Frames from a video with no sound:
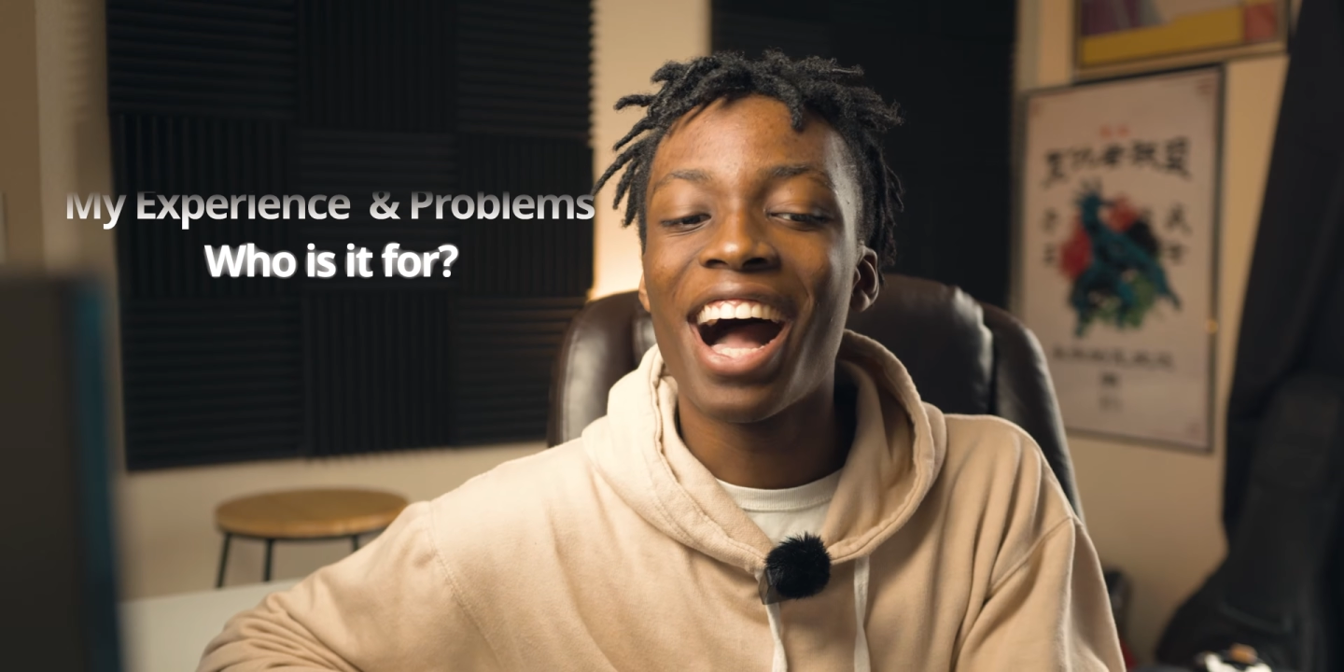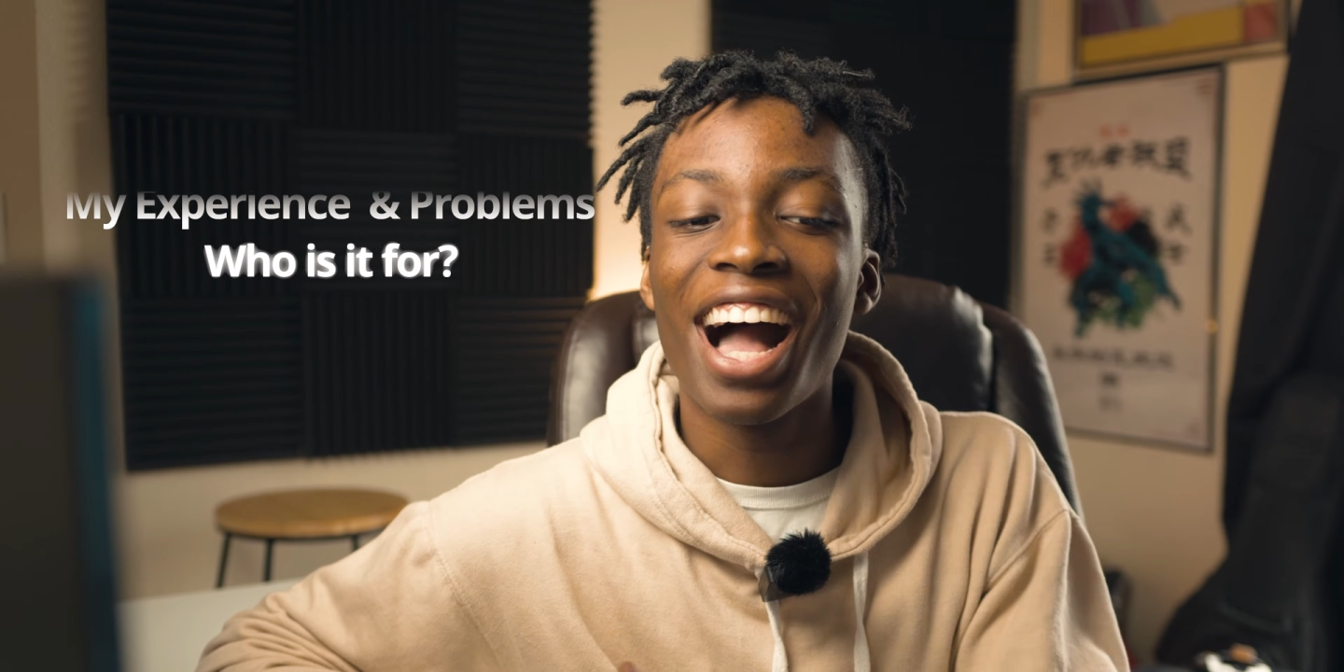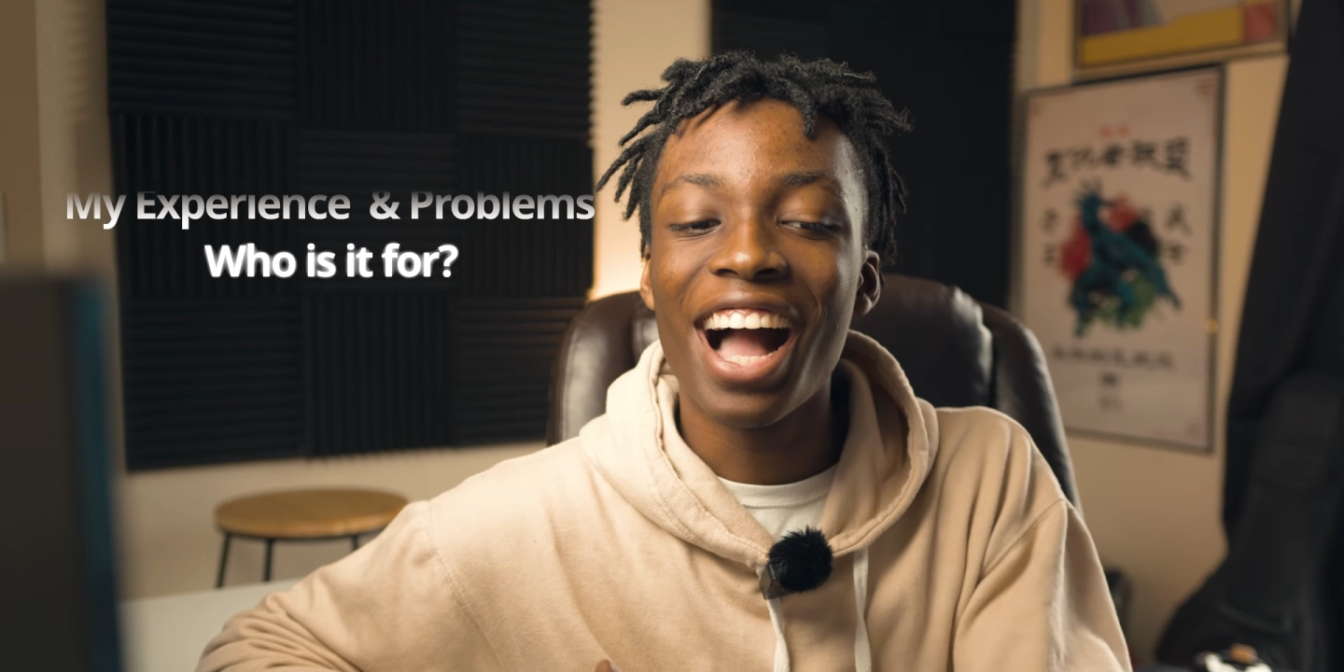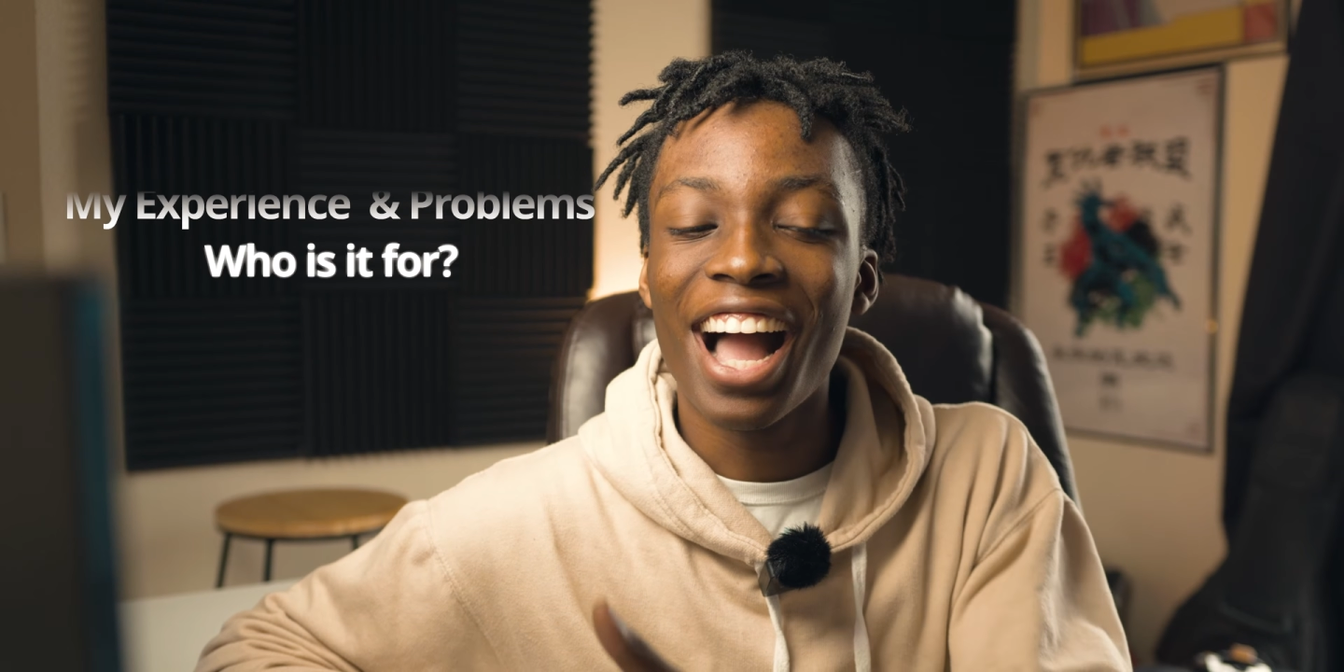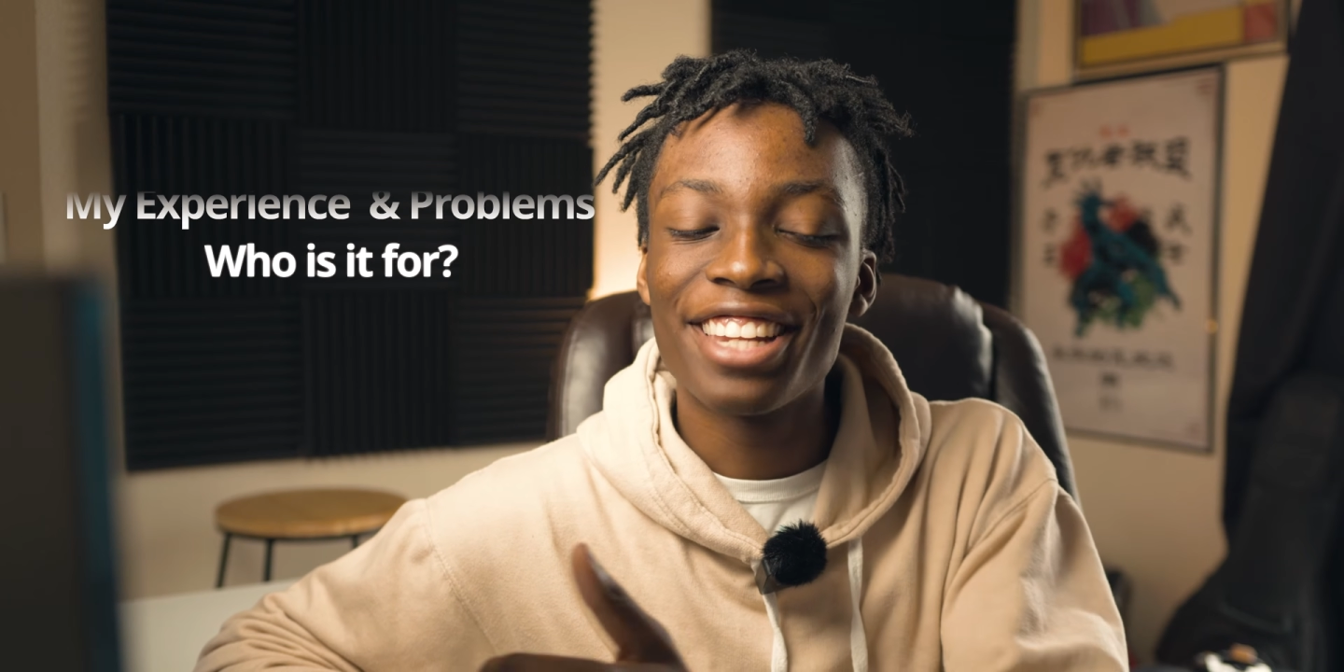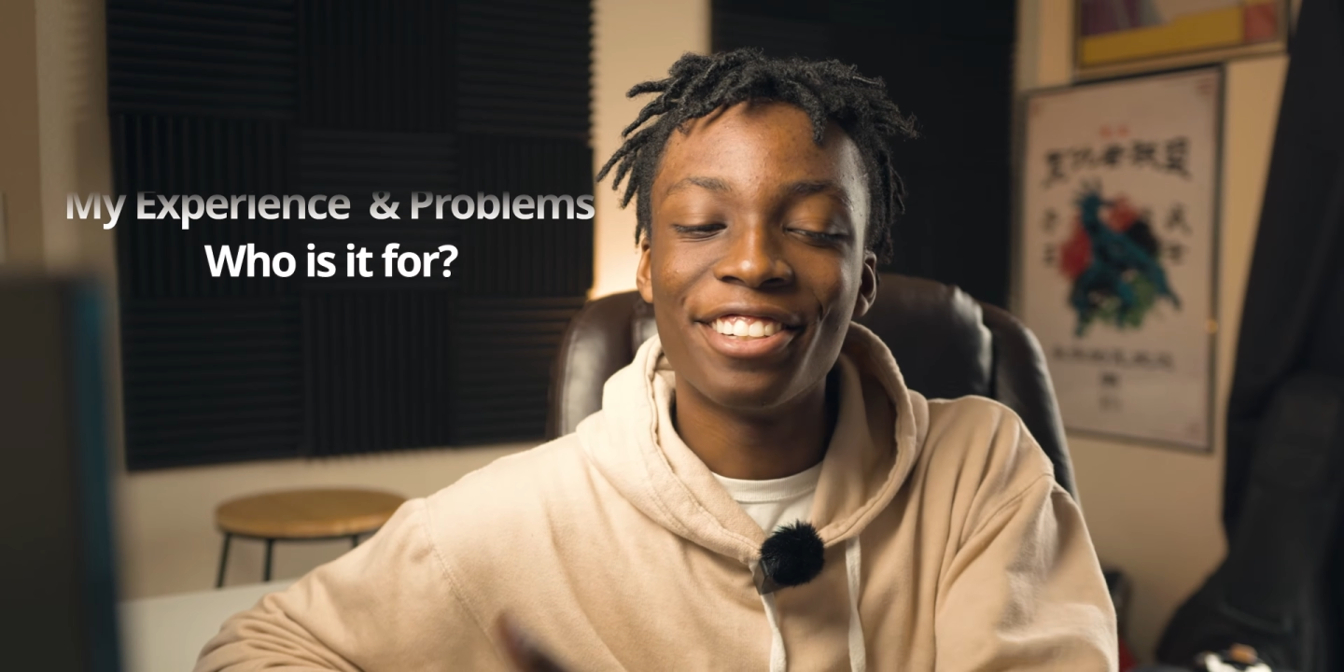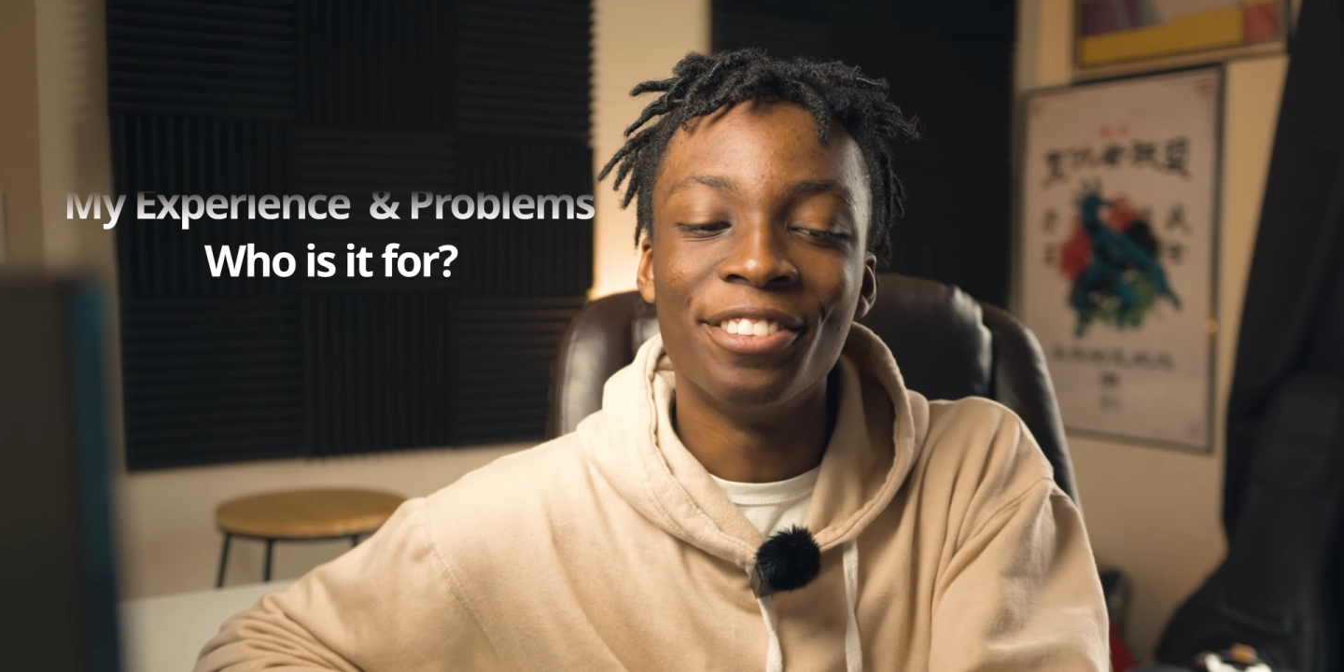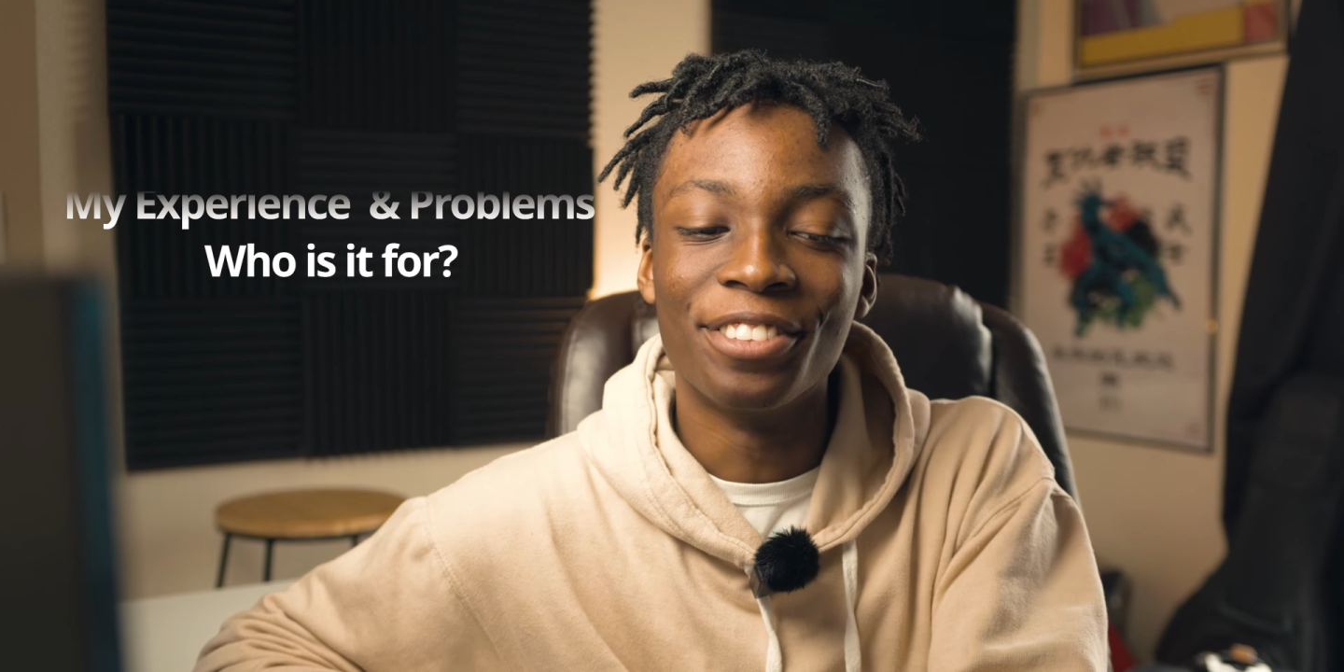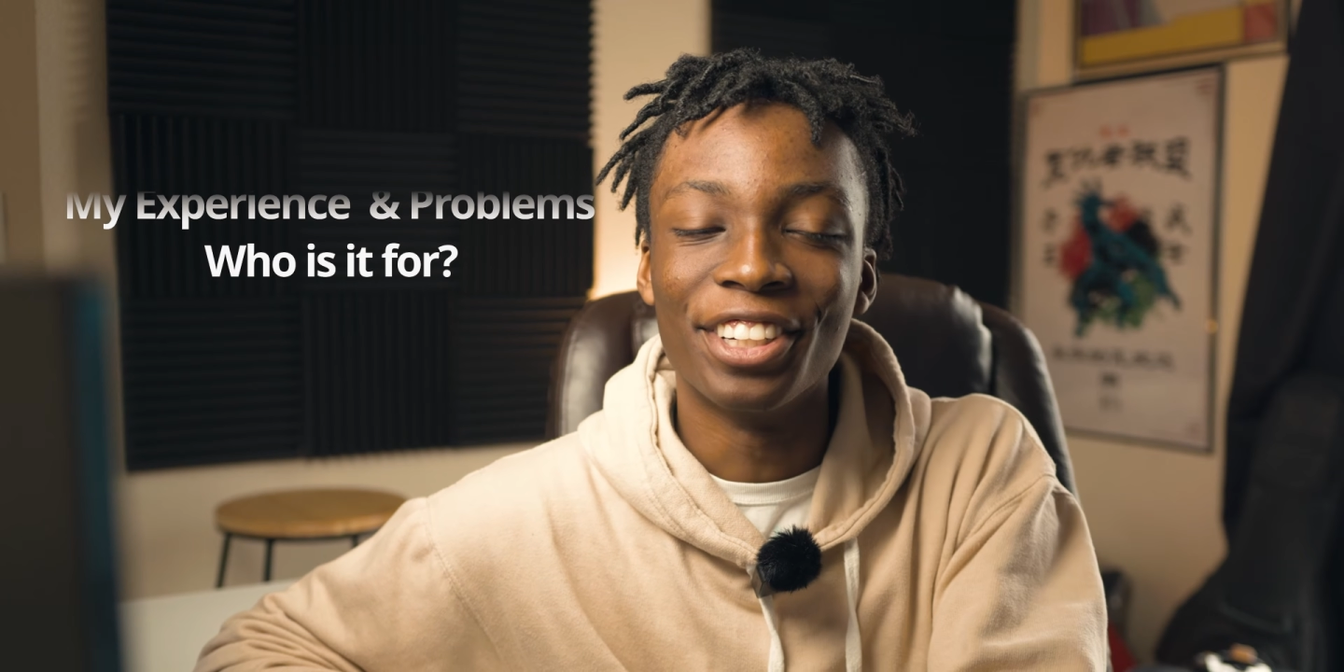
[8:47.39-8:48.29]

I don't